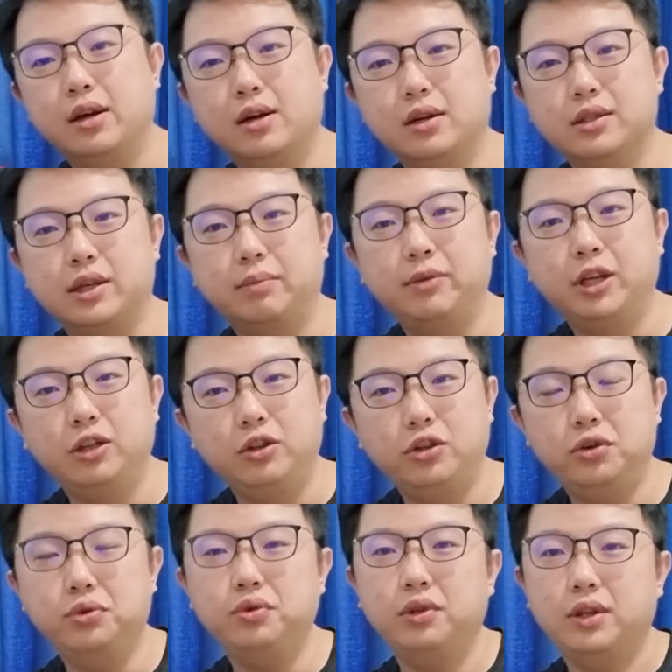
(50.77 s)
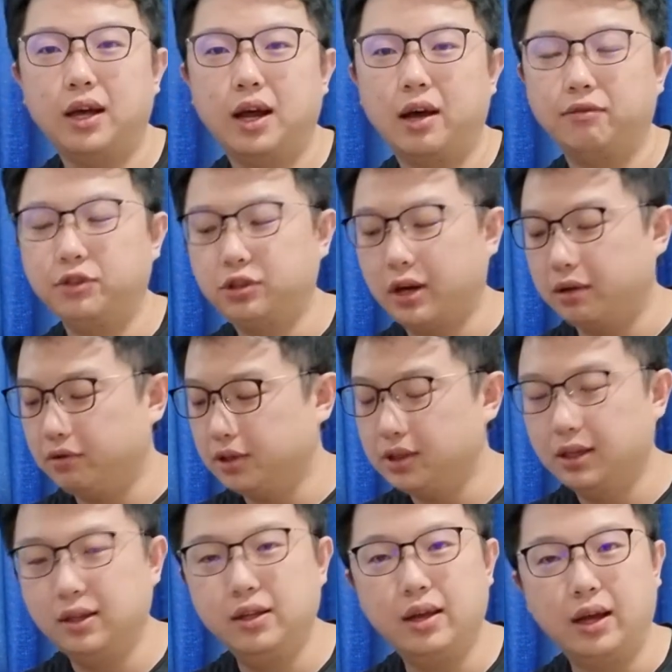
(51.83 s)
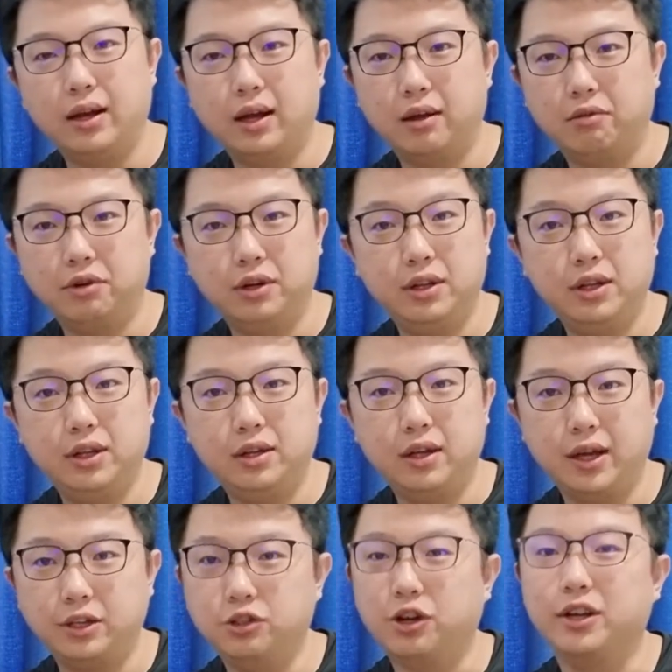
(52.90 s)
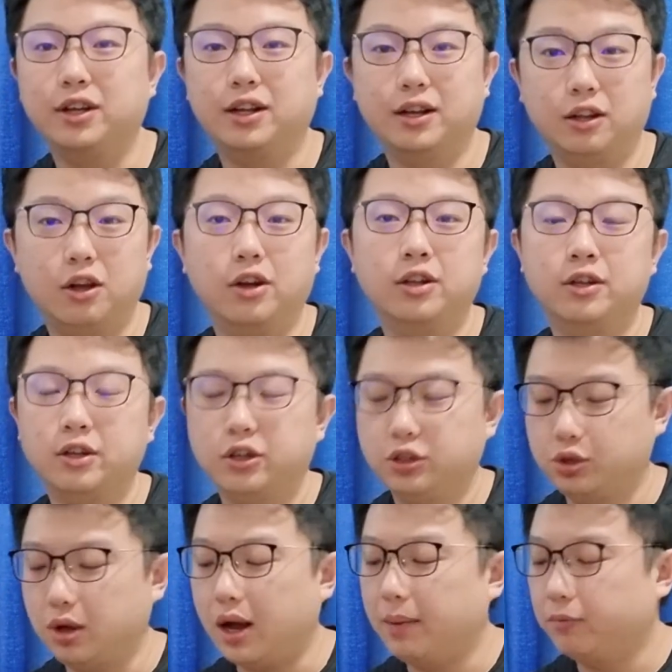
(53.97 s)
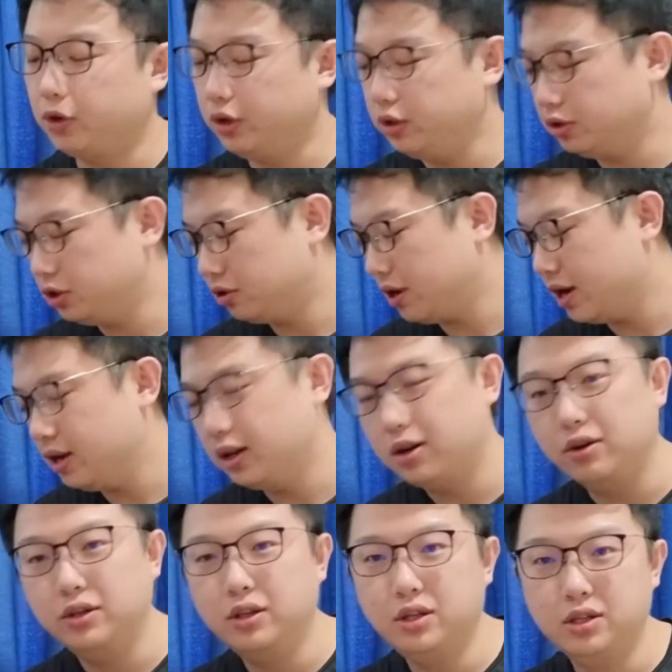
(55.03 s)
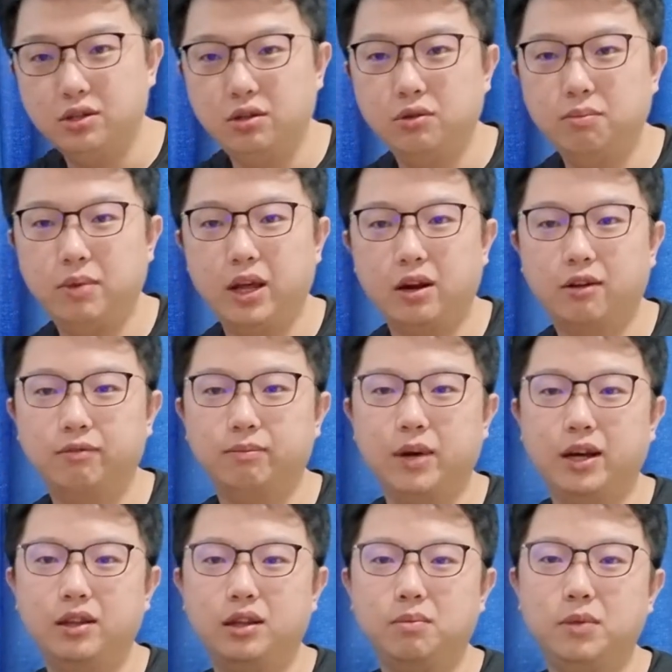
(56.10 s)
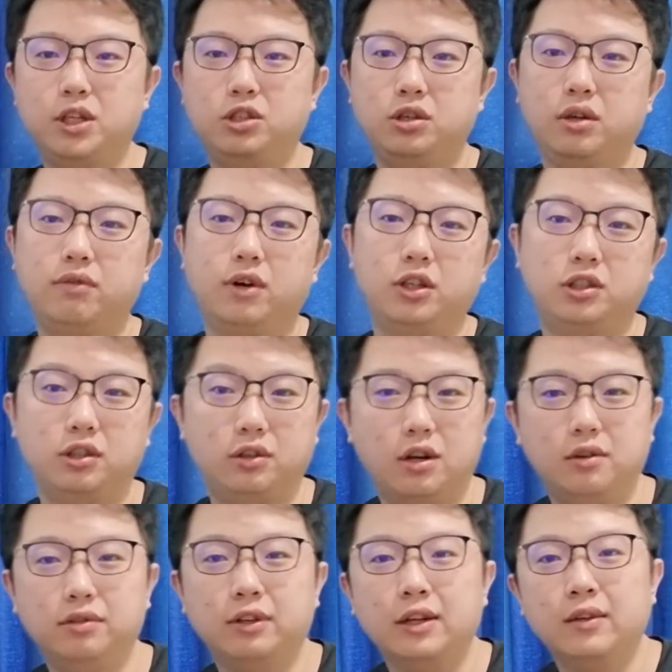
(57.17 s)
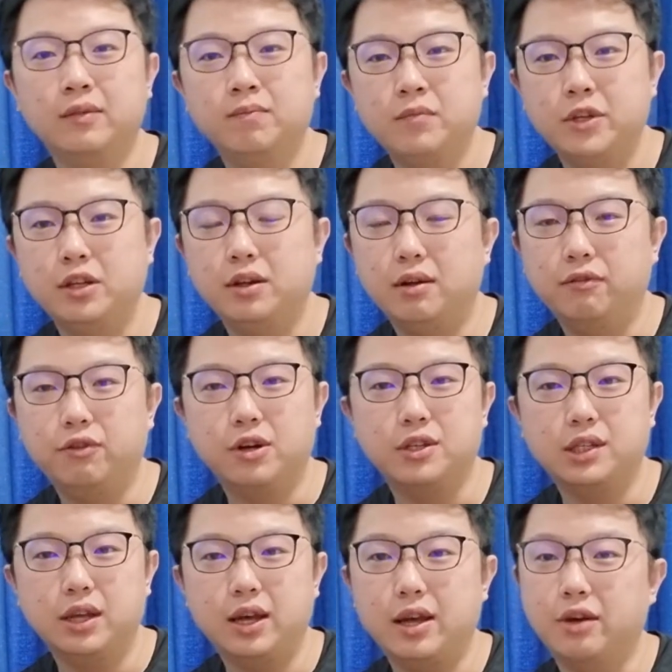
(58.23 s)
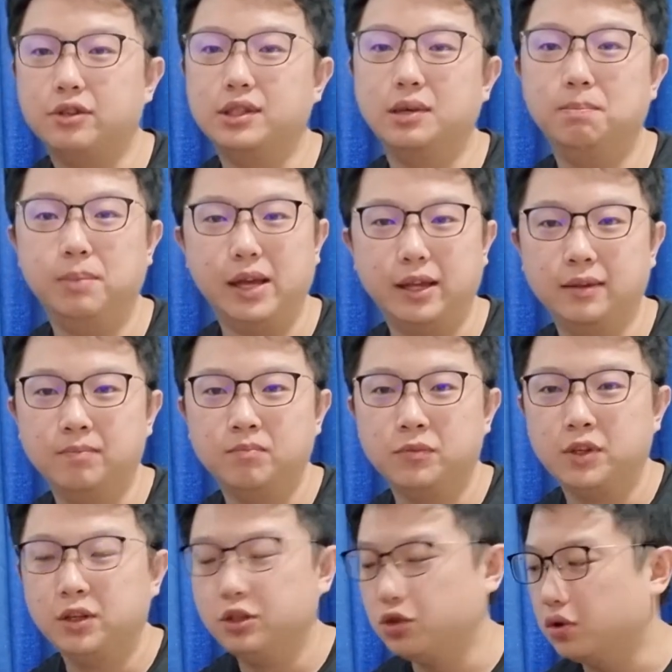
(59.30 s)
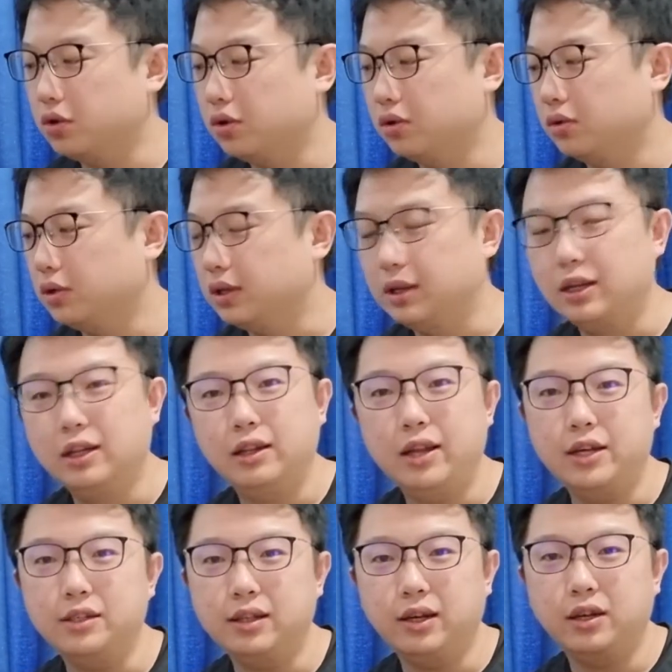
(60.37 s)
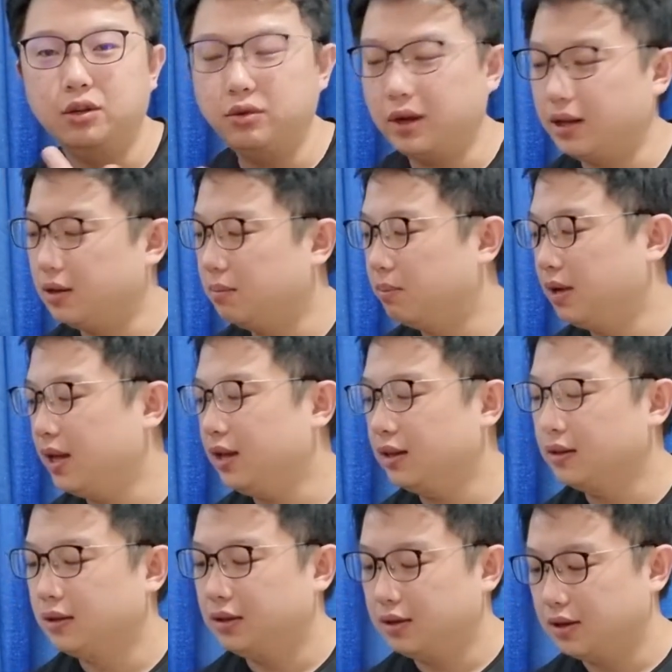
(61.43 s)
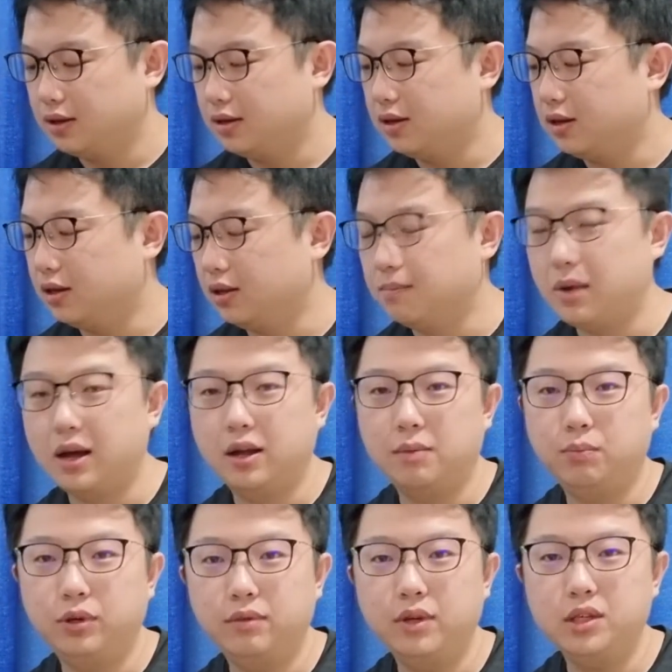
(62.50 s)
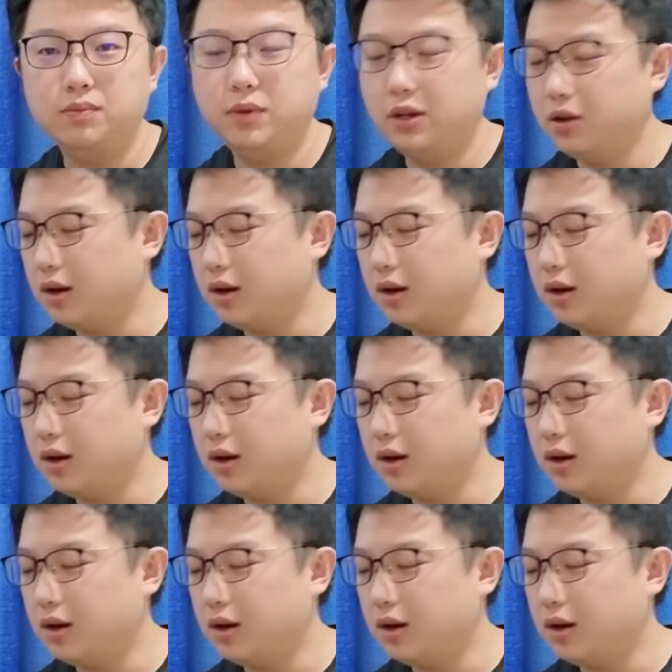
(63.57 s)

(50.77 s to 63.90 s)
something new that I've tried recently and I really enjoy it a lot. So I'm going to try it on this new blade of mine, Dimitrij Ovtcharov Innerforce ALC blade. So let's take a look at the blade. In my previous video,